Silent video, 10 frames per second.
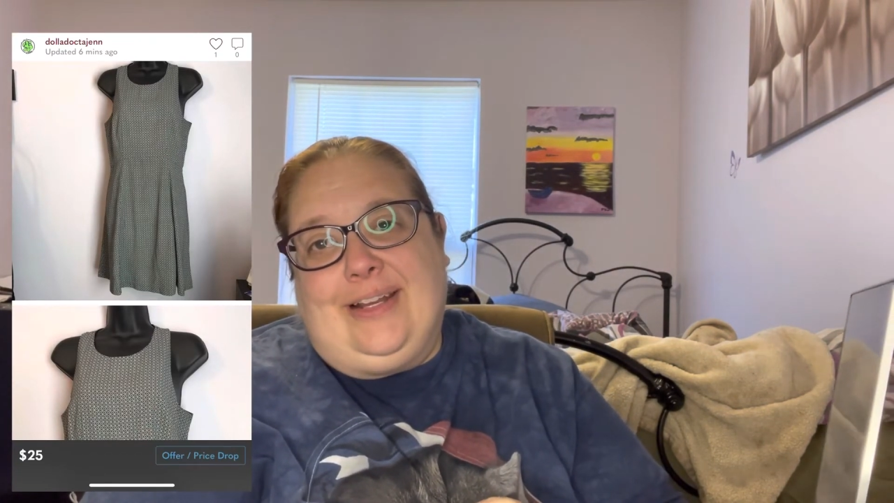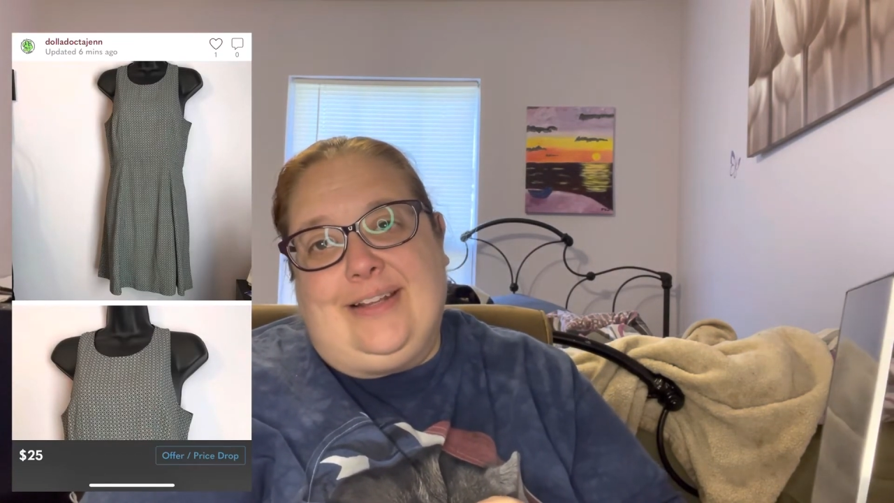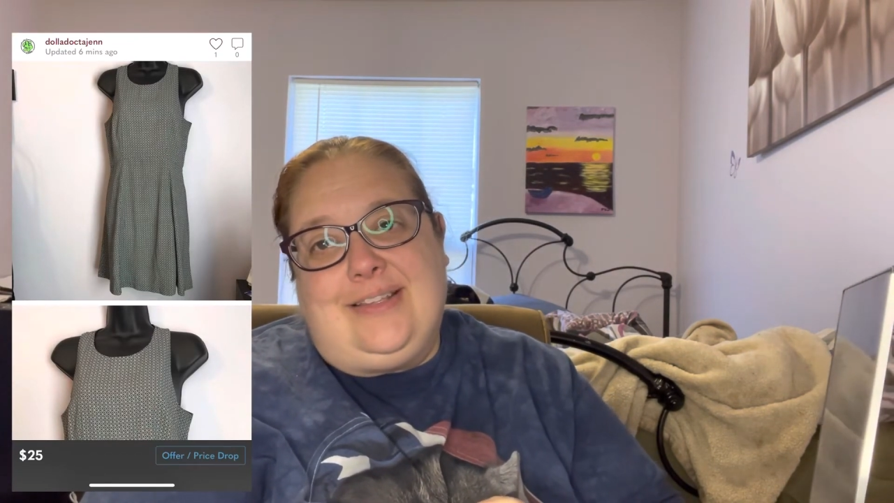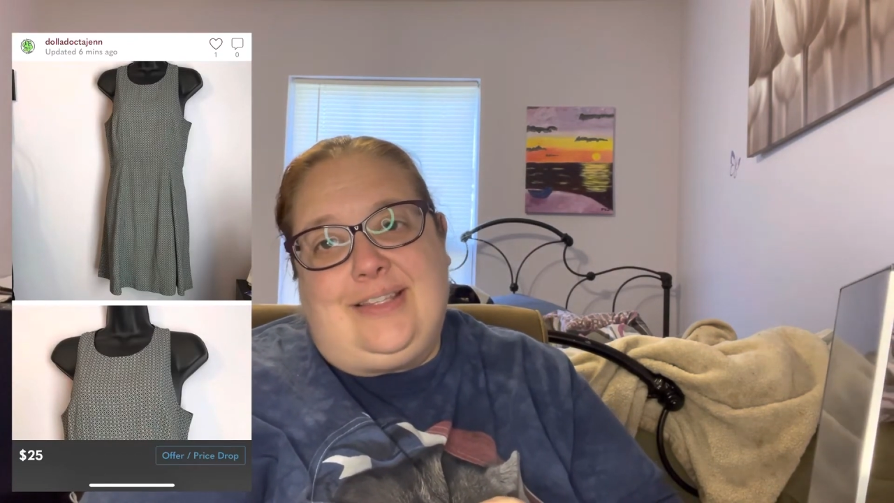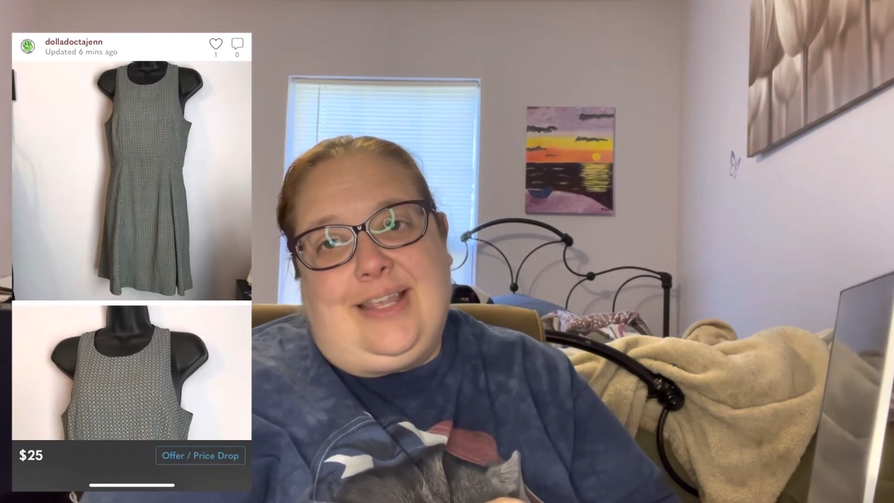
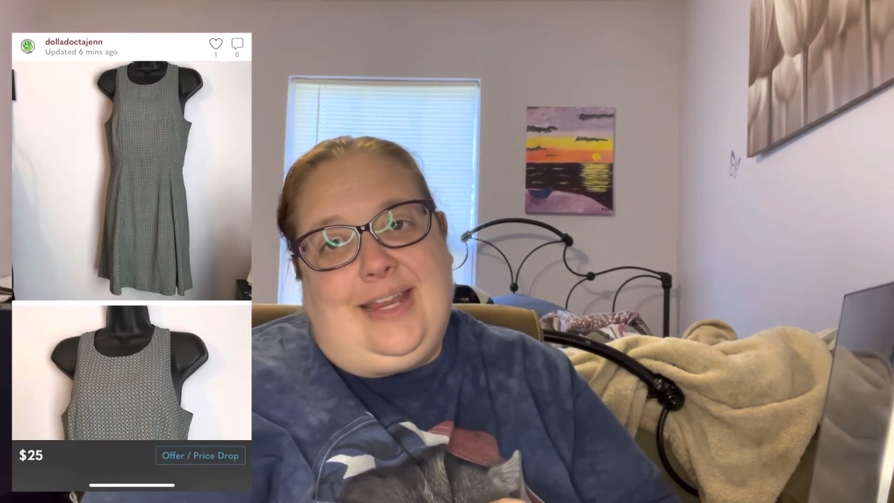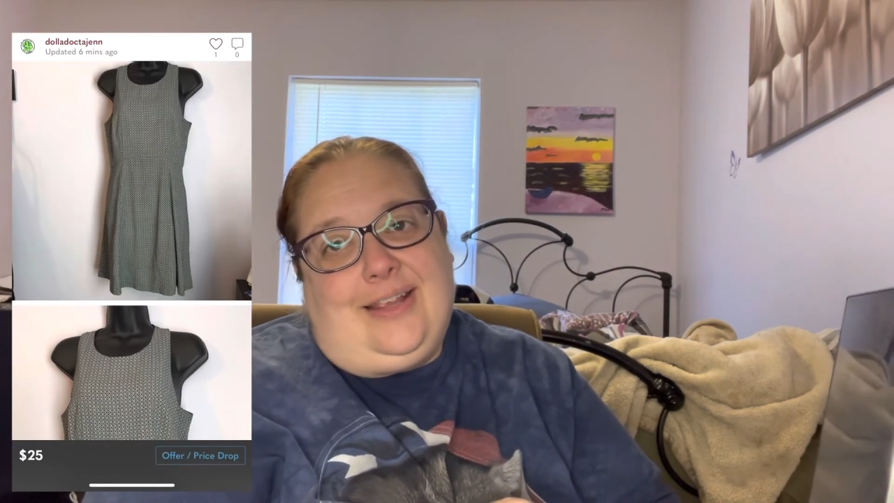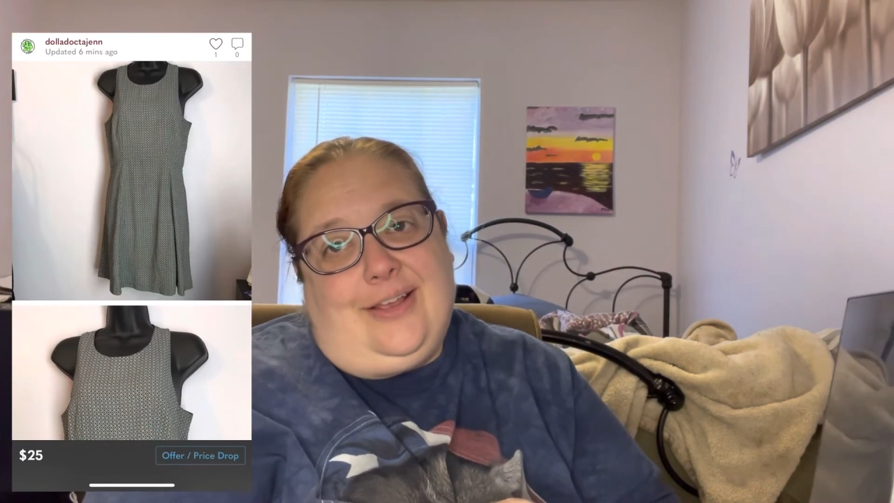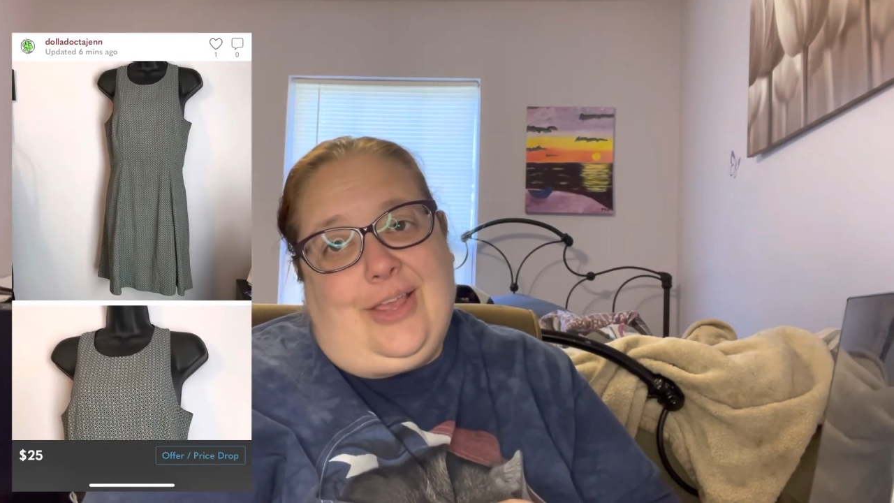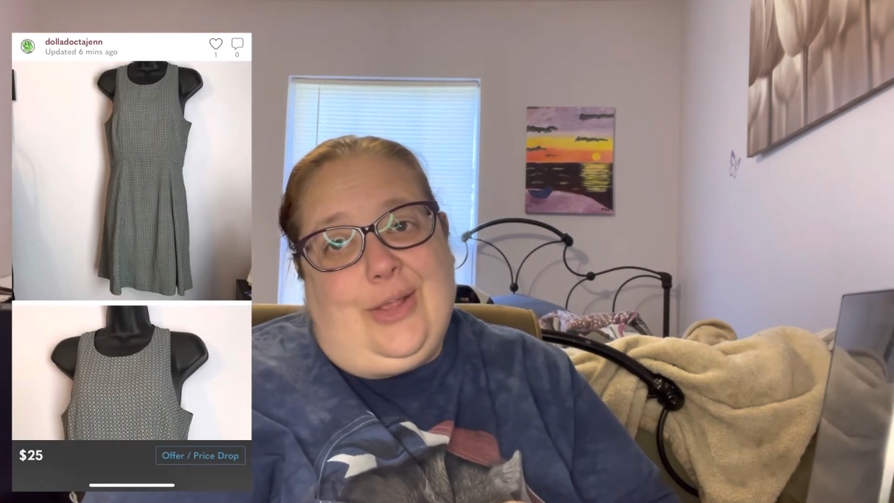It's like
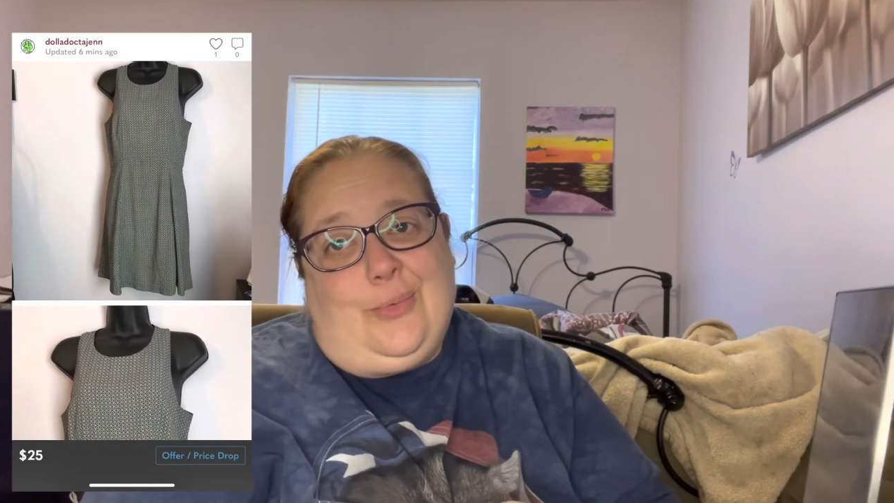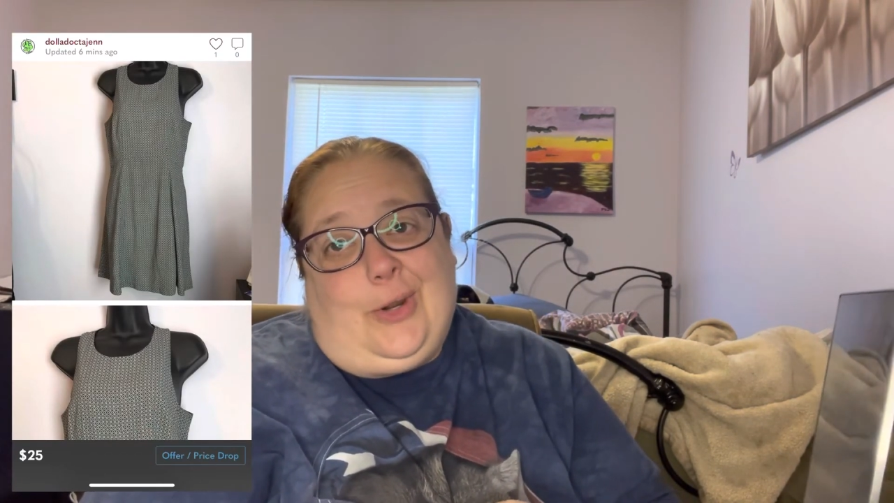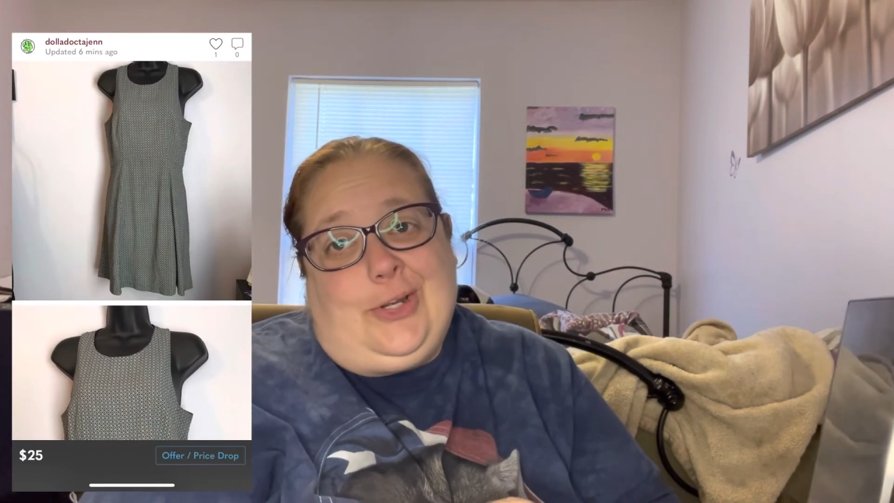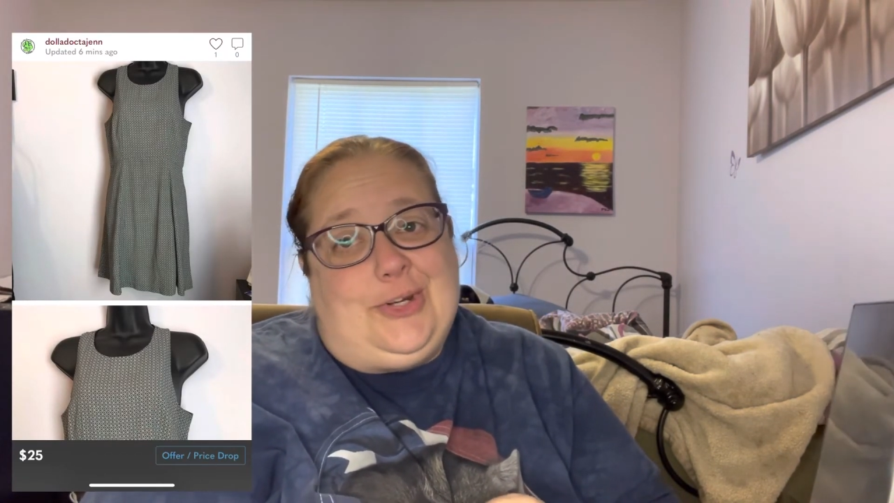a good work